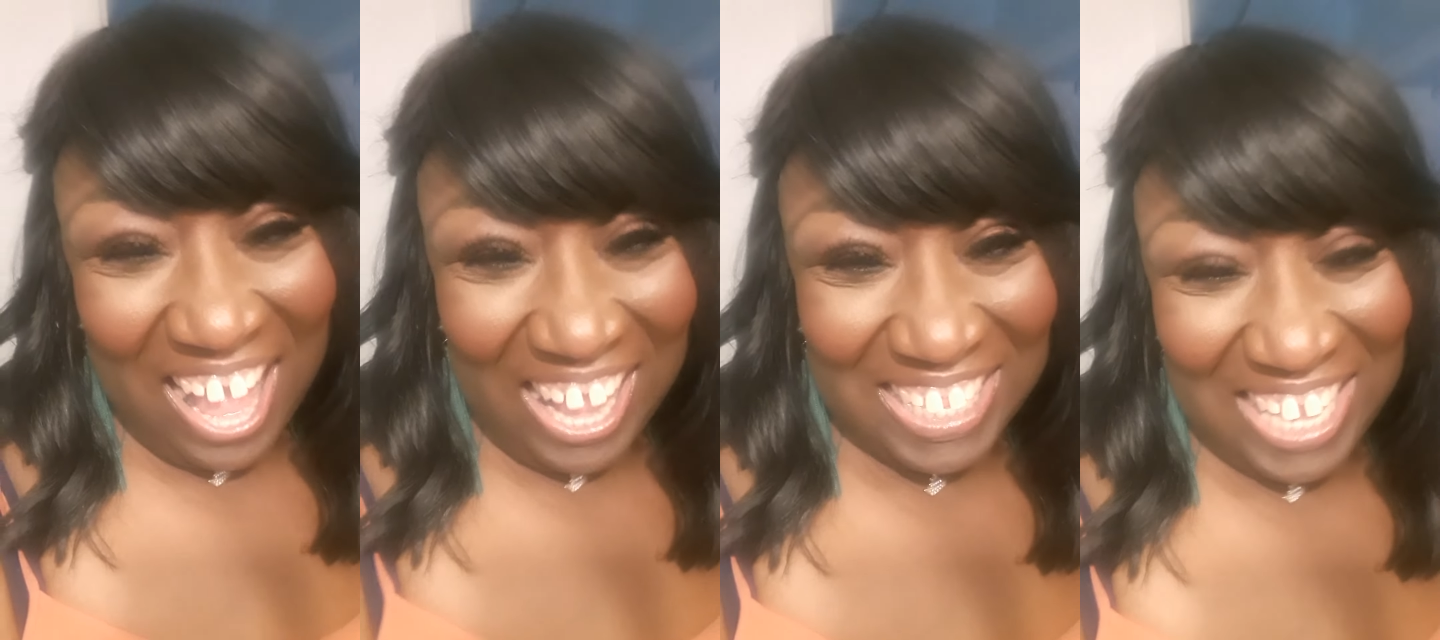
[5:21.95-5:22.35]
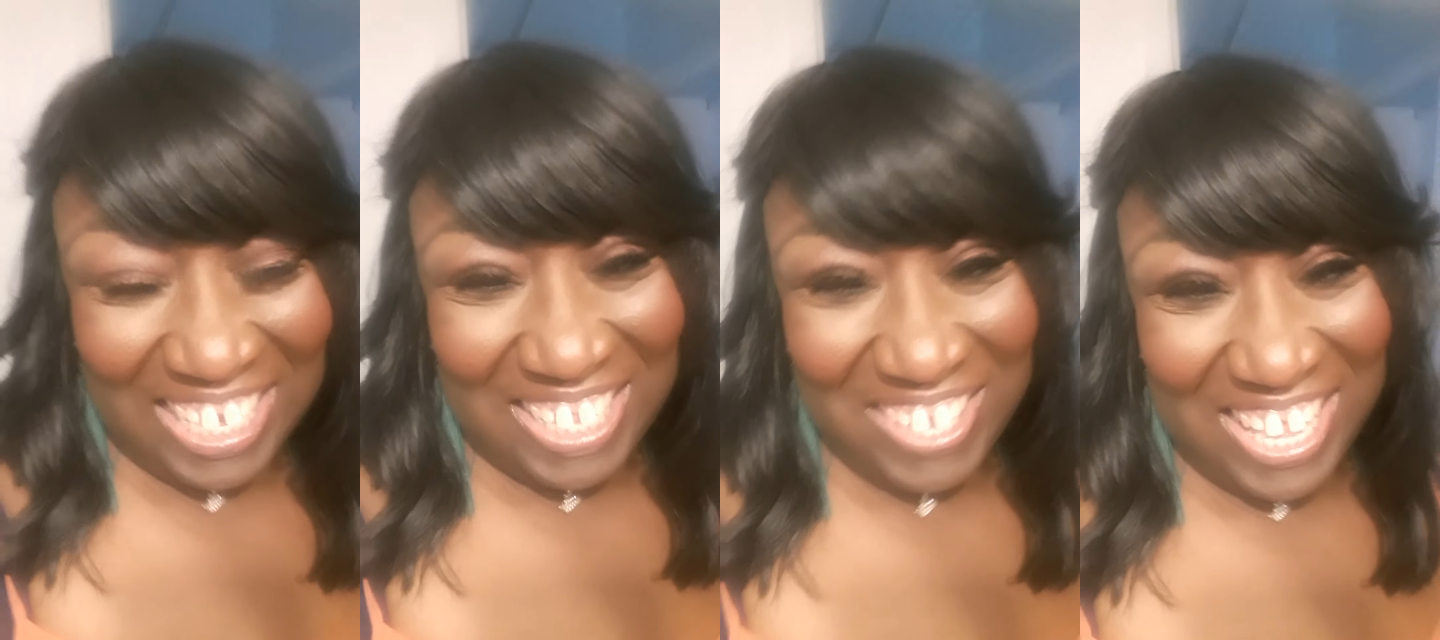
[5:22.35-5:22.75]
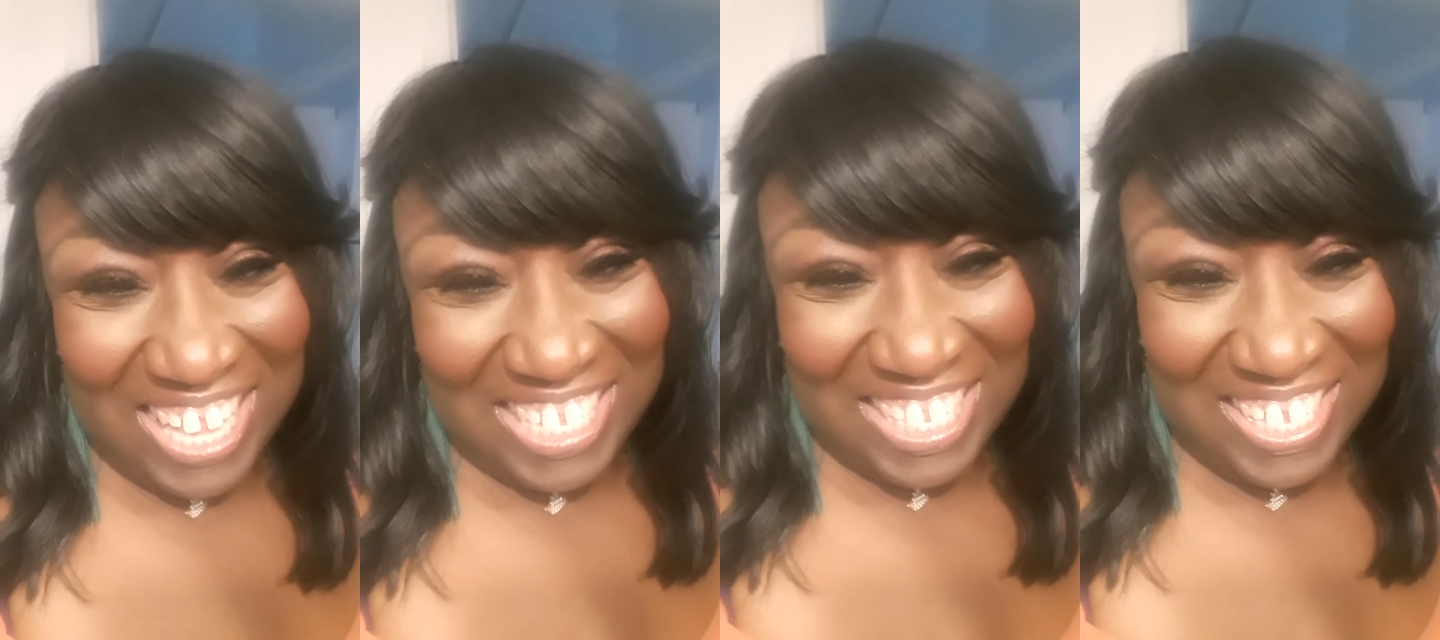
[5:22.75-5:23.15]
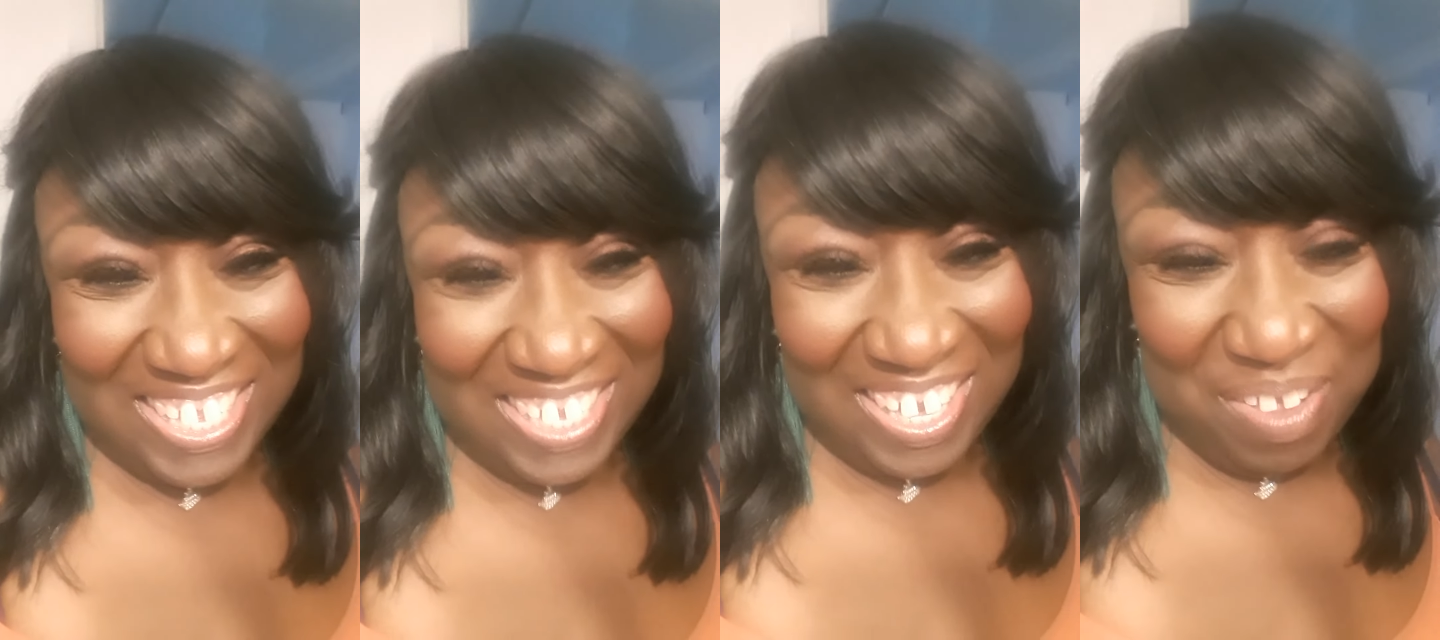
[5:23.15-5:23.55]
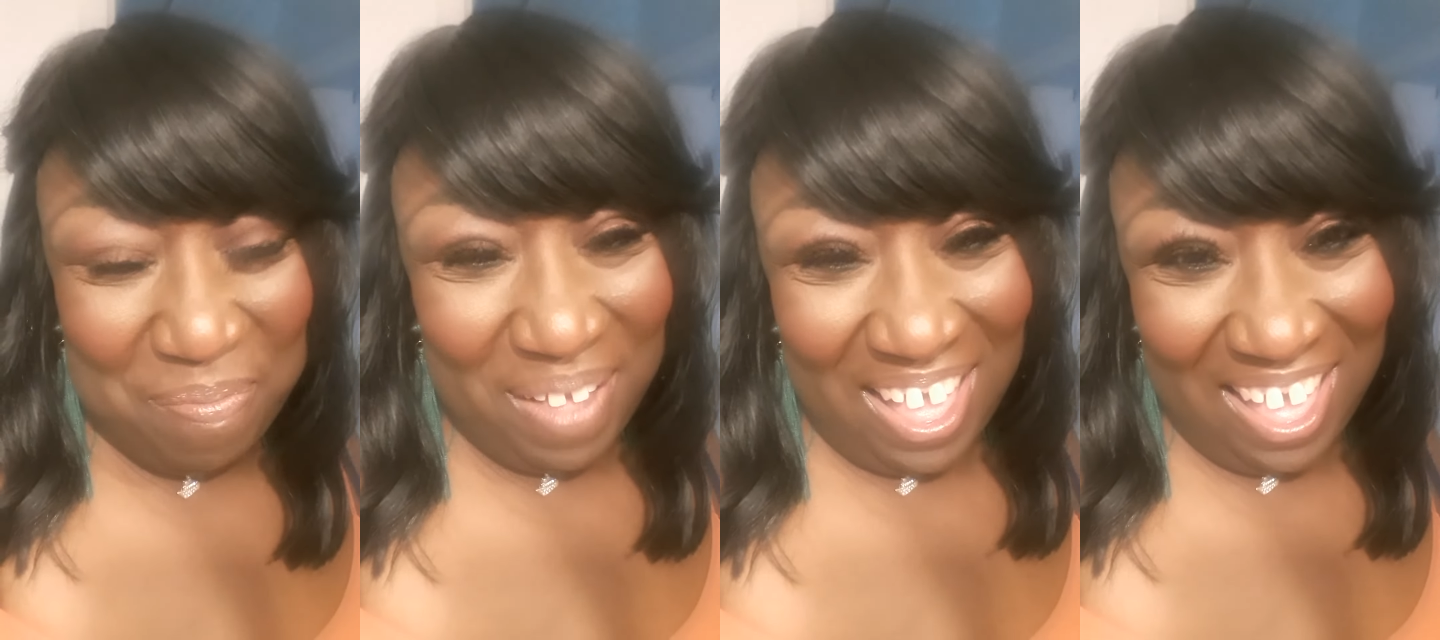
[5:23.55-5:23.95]
I'll talk to you again soon.
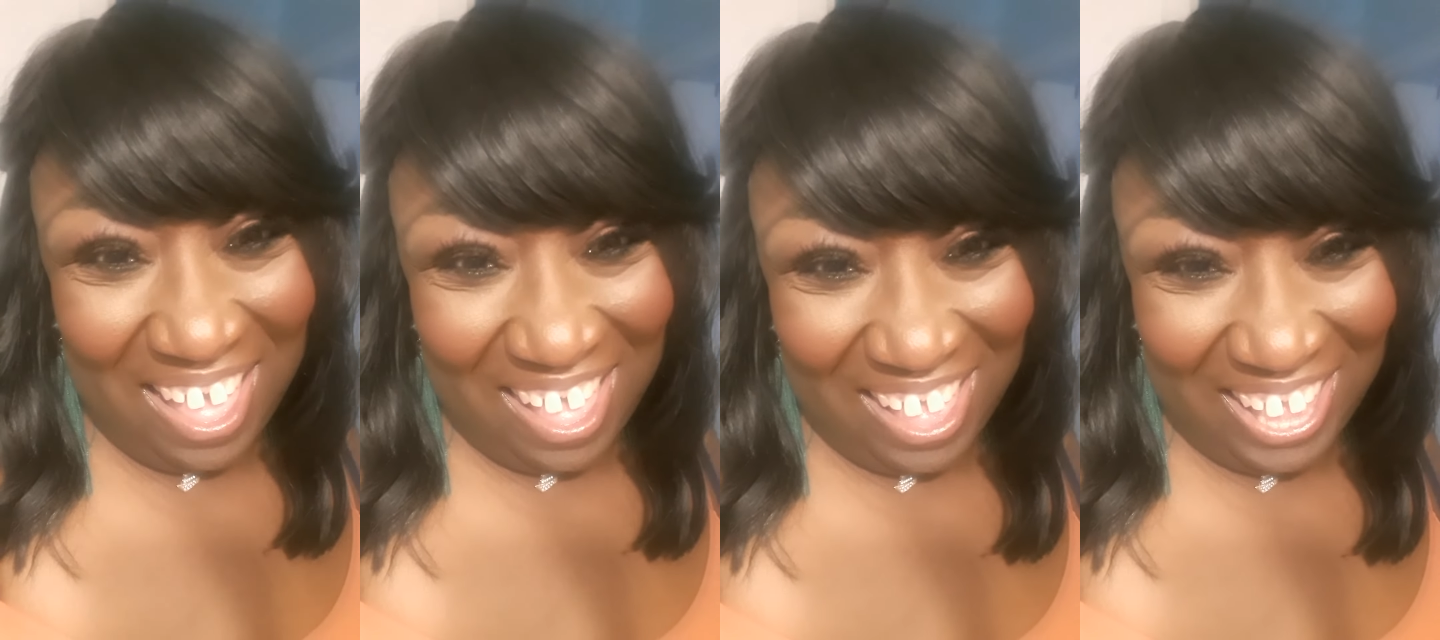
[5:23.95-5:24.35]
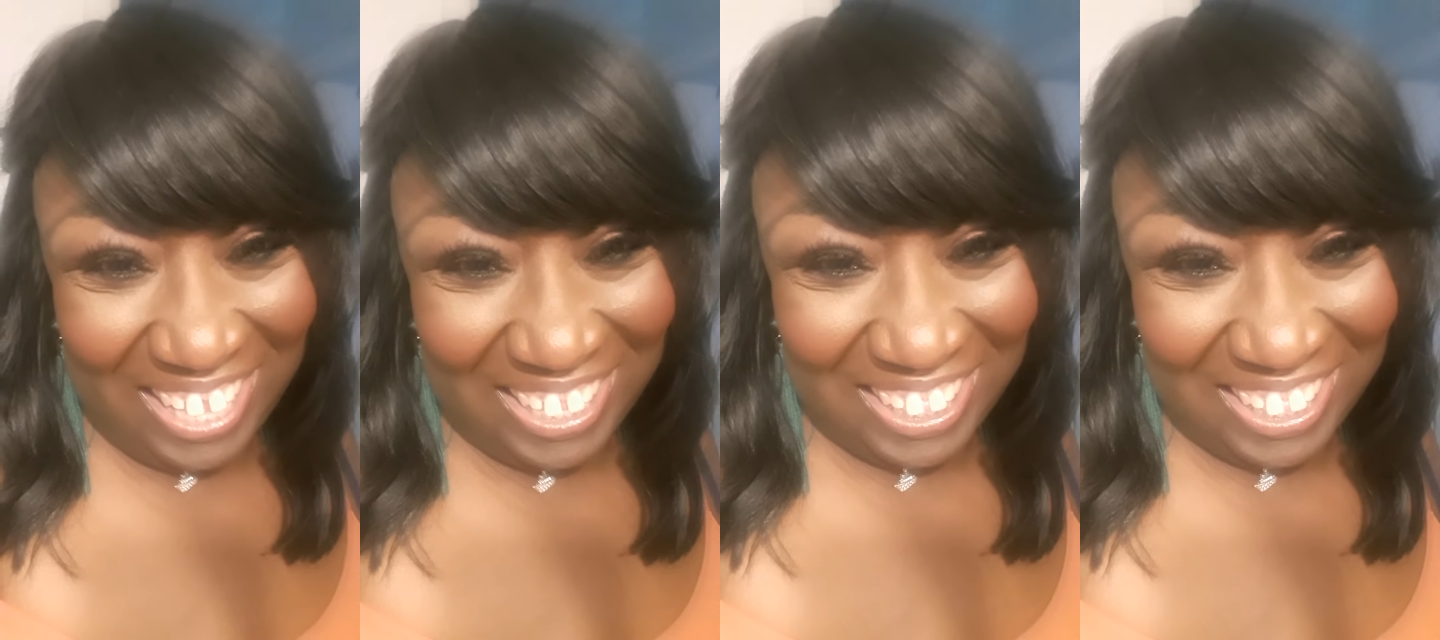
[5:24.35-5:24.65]
Bye.